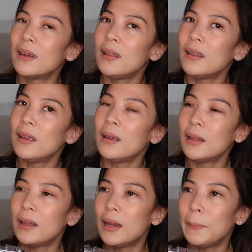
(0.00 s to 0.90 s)
I think,
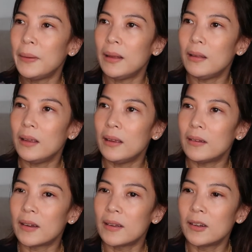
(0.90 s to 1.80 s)
and then I paid
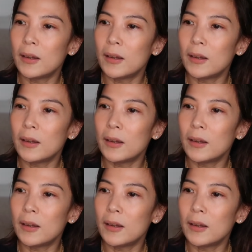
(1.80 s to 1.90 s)
DHL